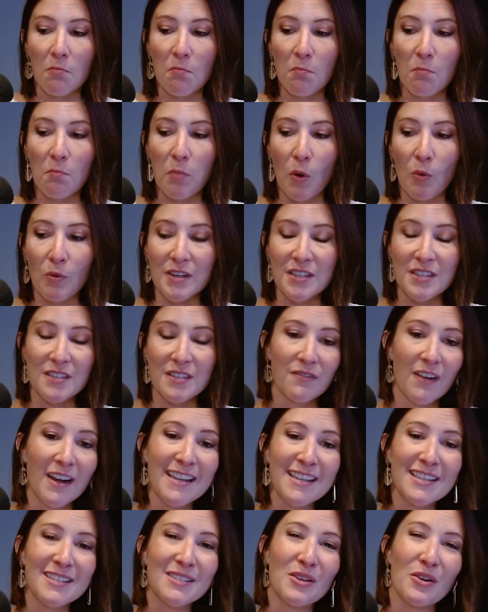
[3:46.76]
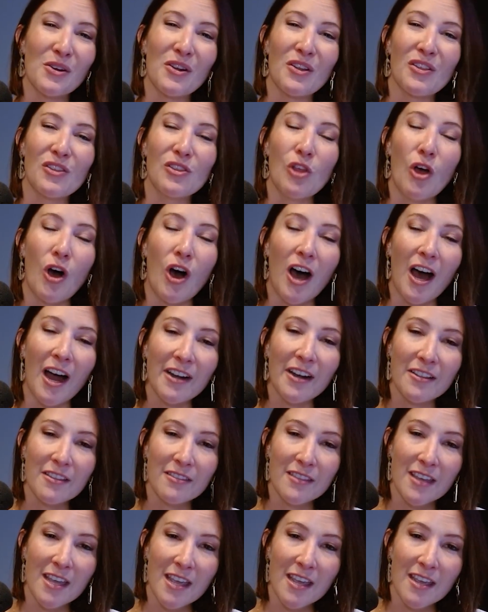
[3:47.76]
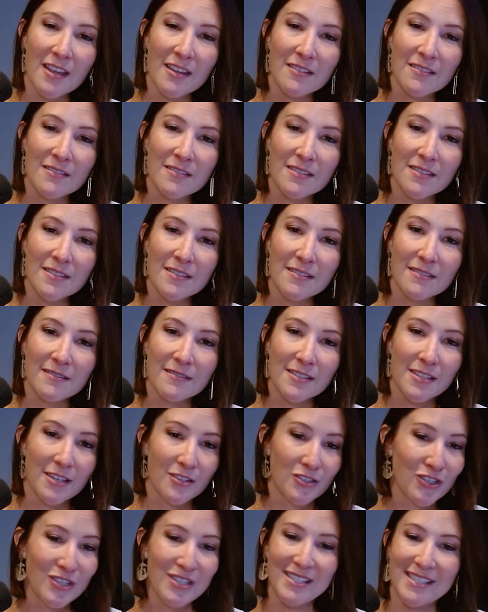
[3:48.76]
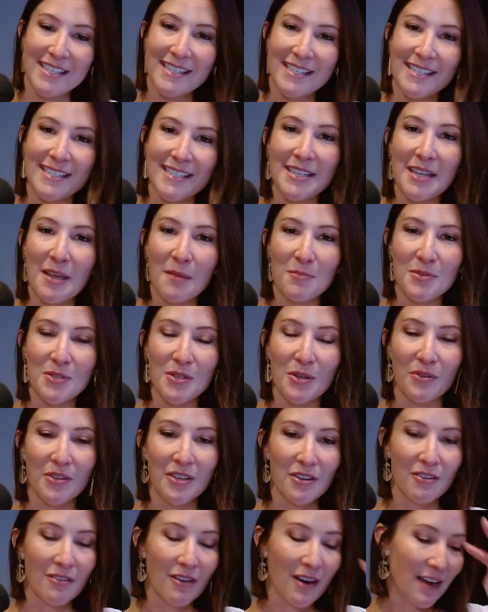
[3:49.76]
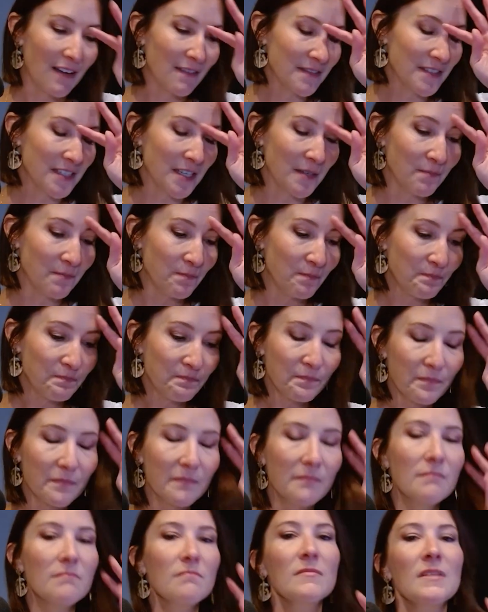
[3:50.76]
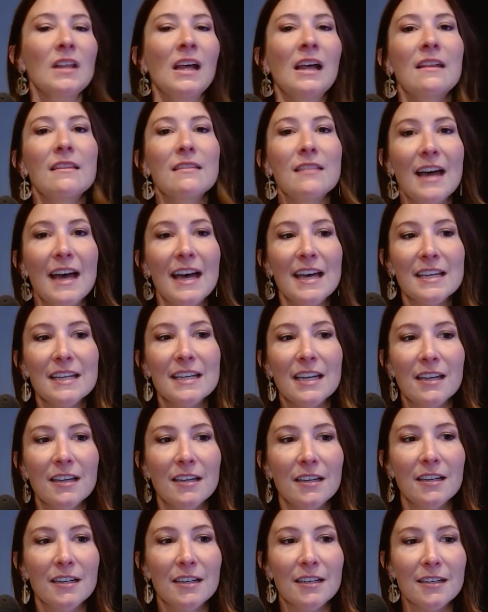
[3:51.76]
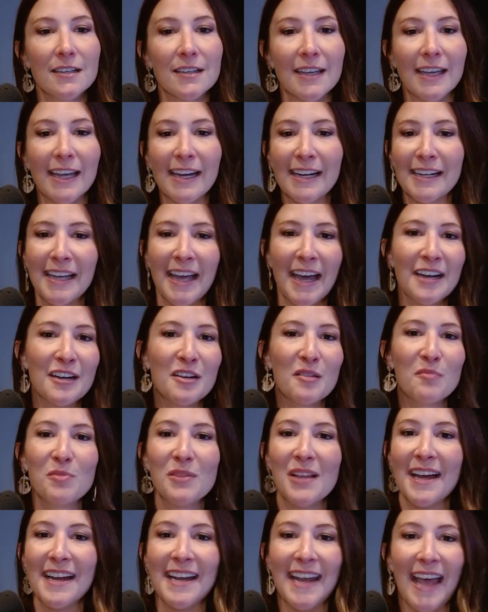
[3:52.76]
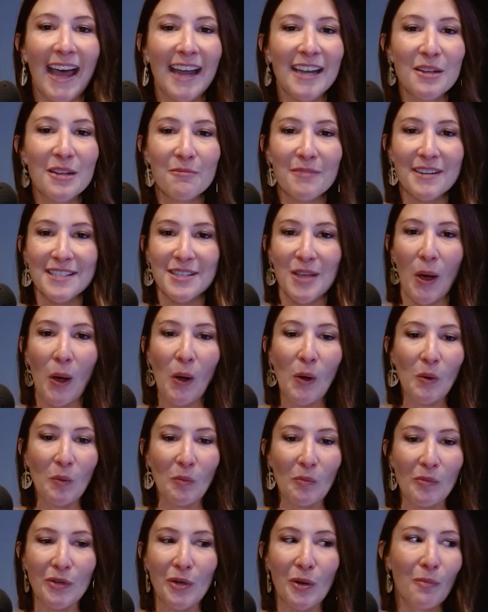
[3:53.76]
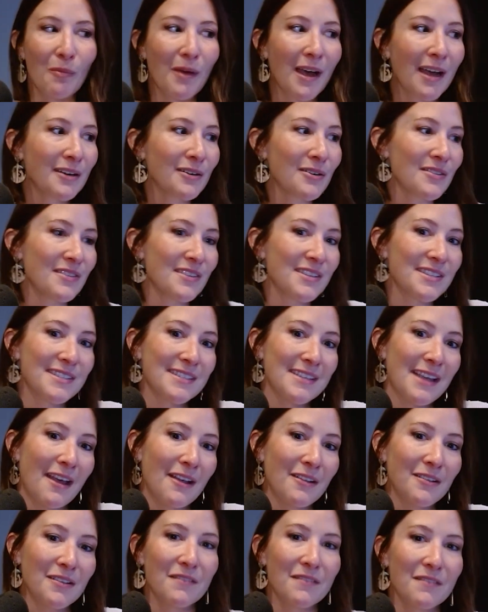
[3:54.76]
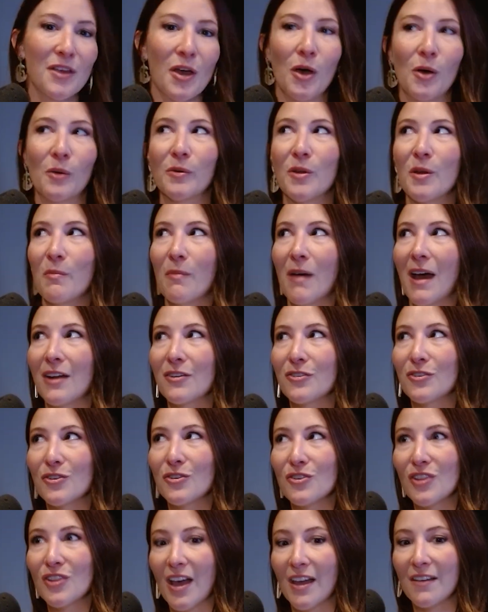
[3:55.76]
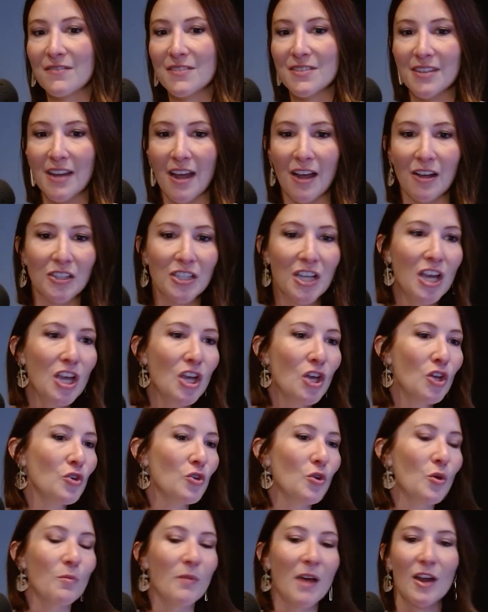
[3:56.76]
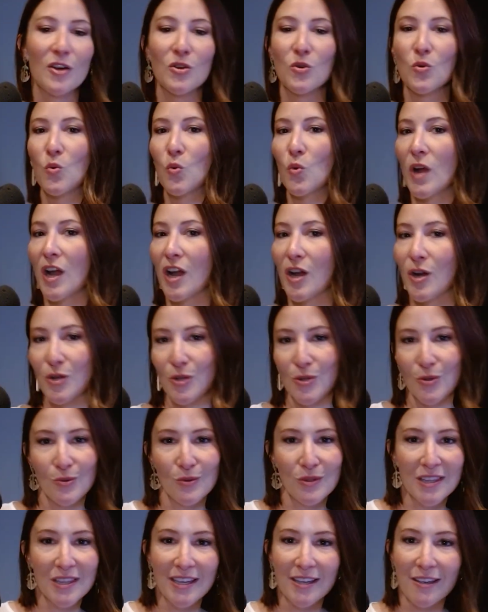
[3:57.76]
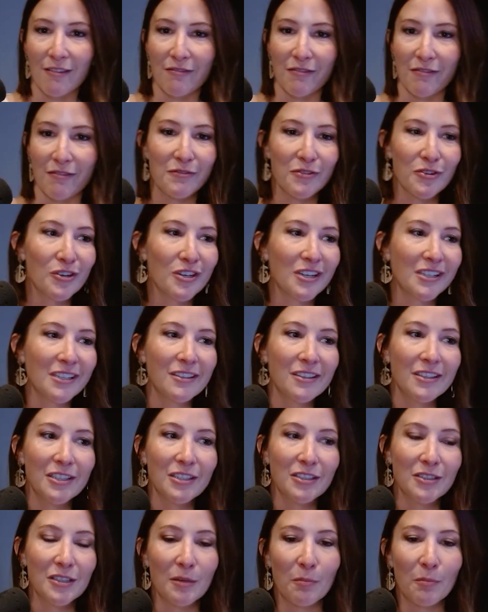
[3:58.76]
But what's fun is there are a lot of things, such as these tips you'll hear often, that can kind of apply to anyone's home, no matter the style of the home, no matter your lifestyle, no matter where you live, if you're in a little